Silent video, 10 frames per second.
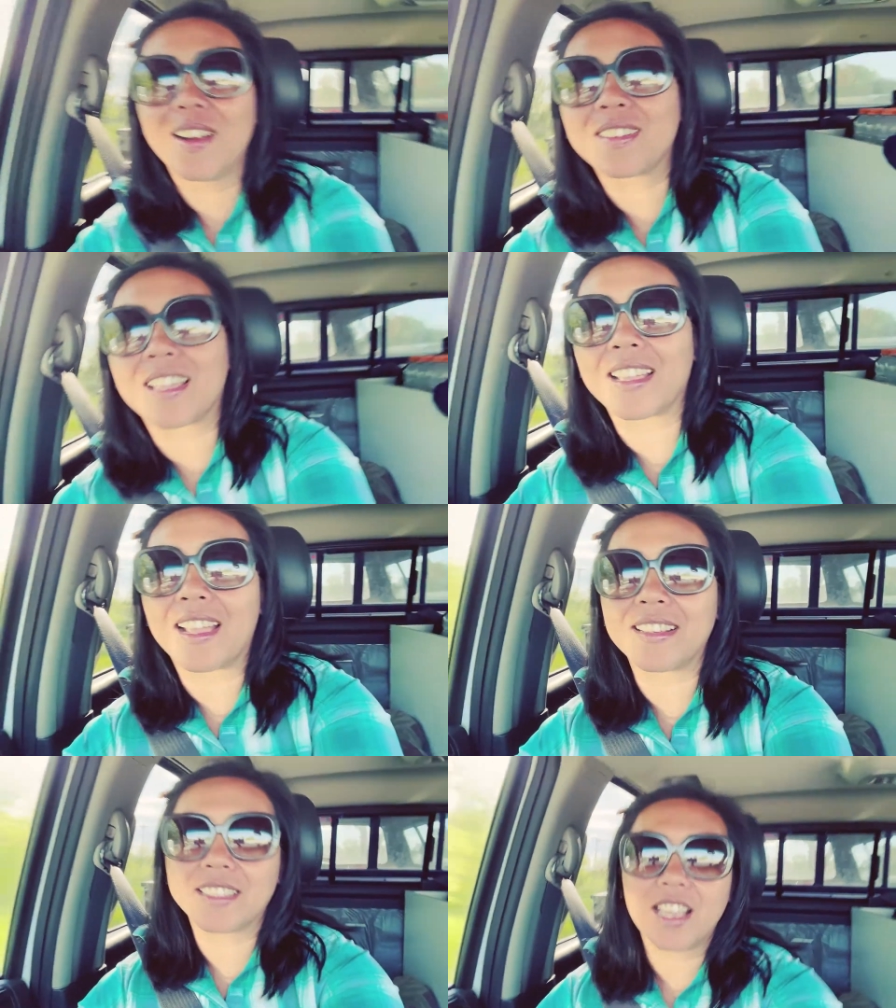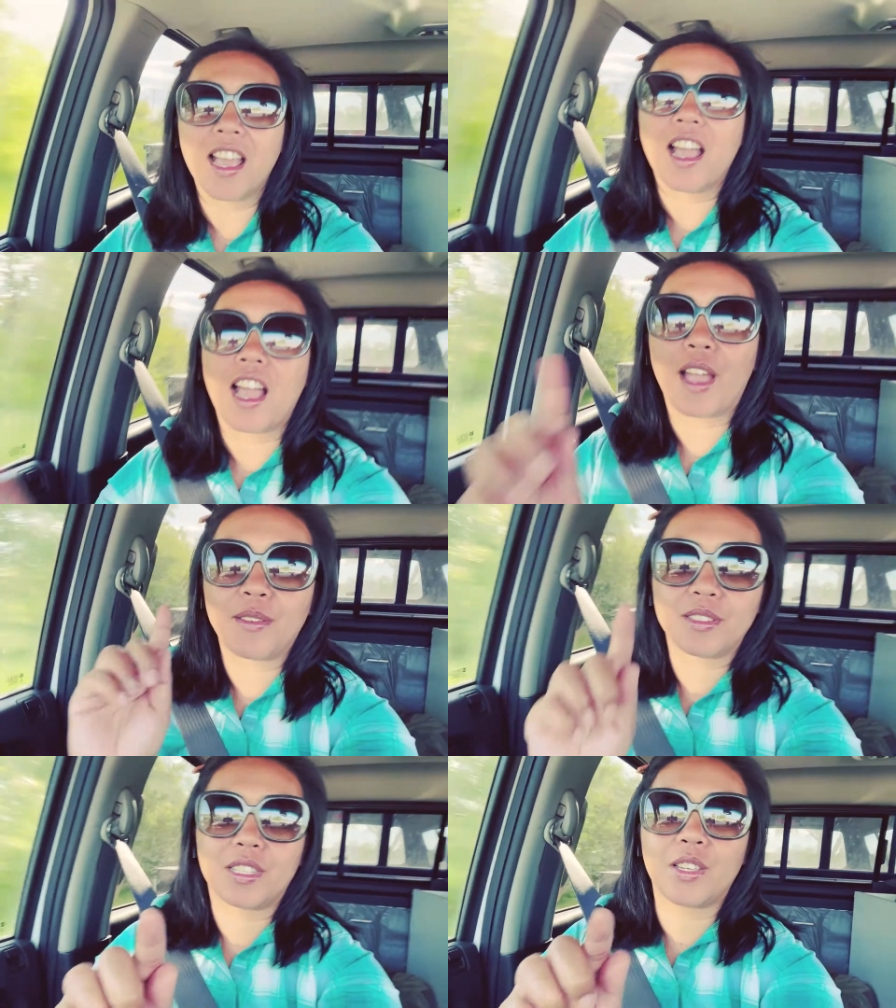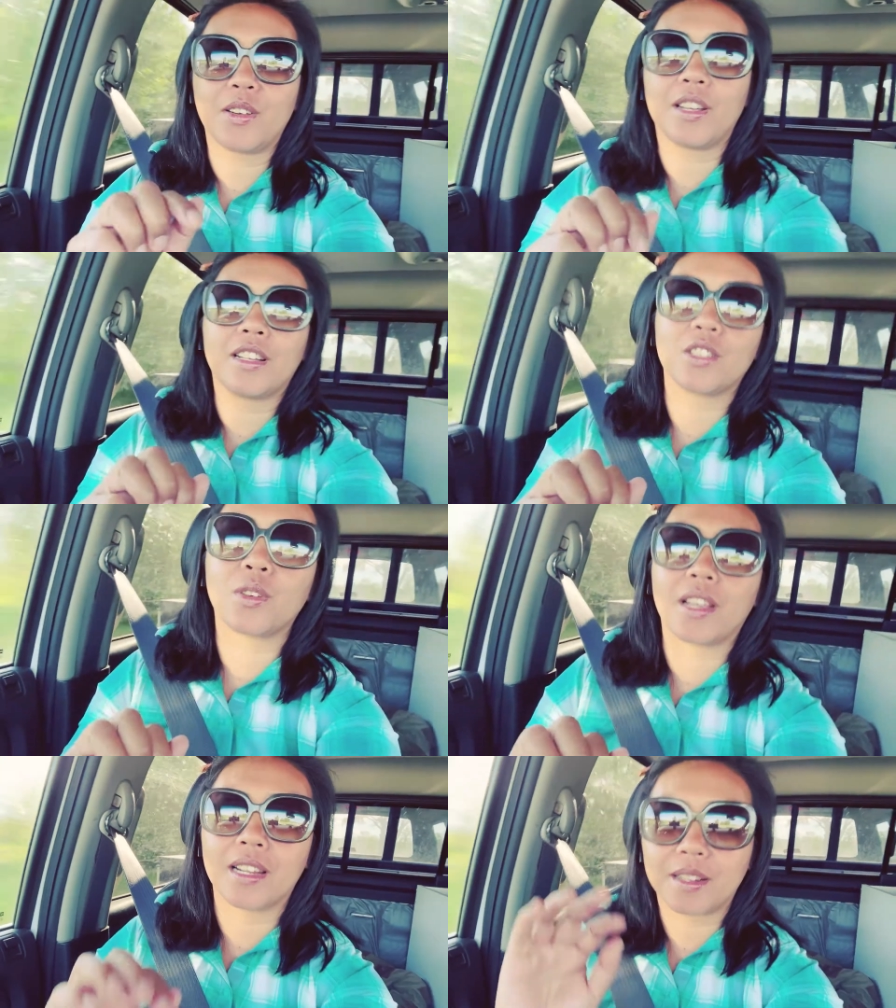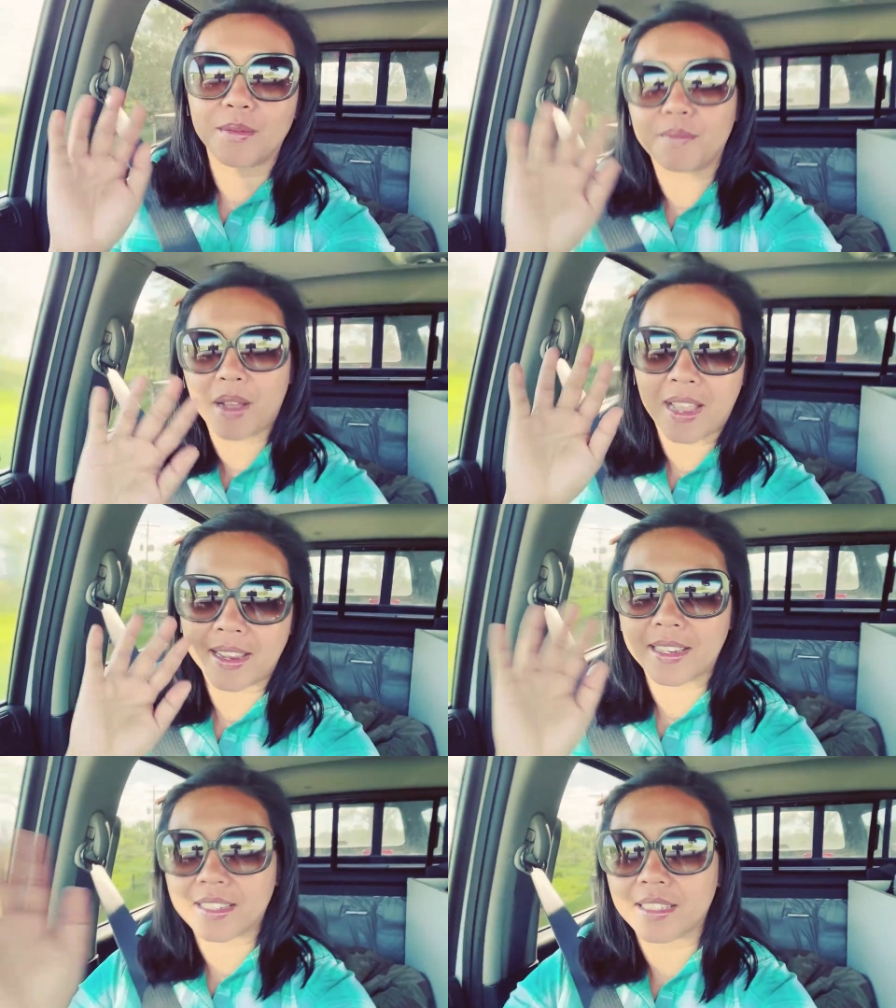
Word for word: okay guys i will see you in the trailer bye